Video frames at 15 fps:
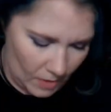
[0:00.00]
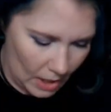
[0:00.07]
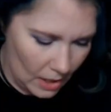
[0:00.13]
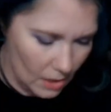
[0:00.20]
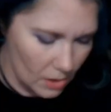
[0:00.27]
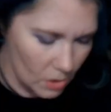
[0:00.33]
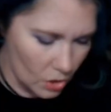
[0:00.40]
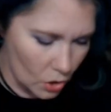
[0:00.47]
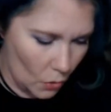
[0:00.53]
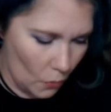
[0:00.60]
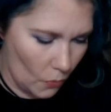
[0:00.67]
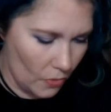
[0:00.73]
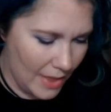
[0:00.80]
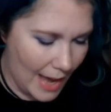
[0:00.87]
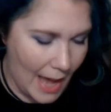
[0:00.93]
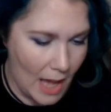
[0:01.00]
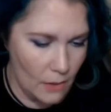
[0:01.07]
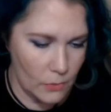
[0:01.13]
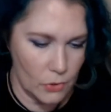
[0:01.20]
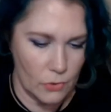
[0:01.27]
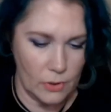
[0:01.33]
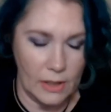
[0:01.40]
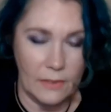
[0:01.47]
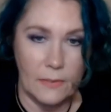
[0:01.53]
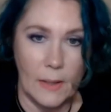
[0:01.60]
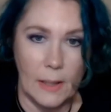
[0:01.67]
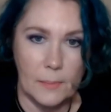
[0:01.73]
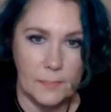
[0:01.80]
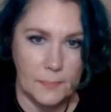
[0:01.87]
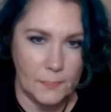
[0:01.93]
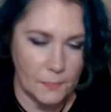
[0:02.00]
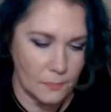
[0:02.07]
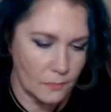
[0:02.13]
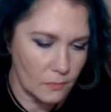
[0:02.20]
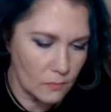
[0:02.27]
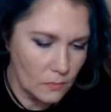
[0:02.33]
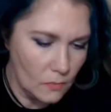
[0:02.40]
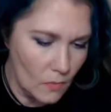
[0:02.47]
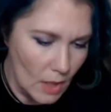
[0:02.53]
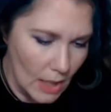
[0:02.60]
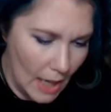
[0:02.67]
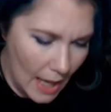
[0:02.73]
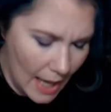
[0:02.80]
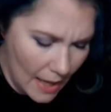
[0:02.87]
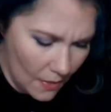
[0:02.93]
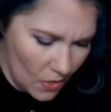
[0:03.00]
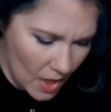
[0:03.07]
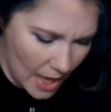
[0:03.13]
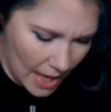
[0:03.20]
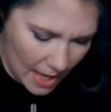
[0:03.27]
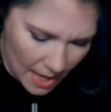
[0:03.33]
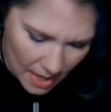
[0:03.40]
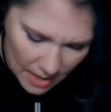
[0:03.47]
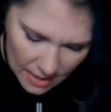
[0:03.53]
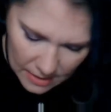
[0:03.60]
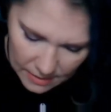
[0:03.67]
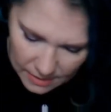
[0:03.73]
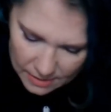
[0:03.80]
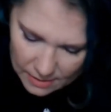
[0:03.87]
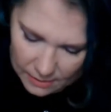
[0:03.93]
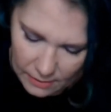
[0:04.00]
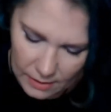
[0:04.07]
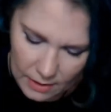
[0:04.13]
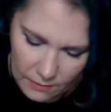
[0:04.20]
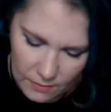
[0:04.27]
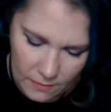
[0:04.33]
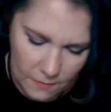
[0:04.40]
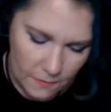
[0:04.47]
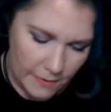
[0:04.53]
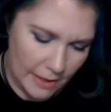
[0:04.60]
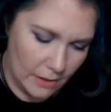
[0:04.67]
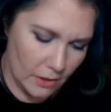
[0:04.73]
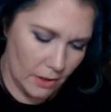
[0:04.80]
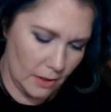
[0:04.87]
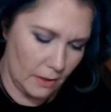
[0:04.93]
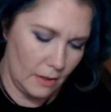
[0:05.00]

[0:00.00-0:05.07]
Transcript: So that was really fun. And then even funner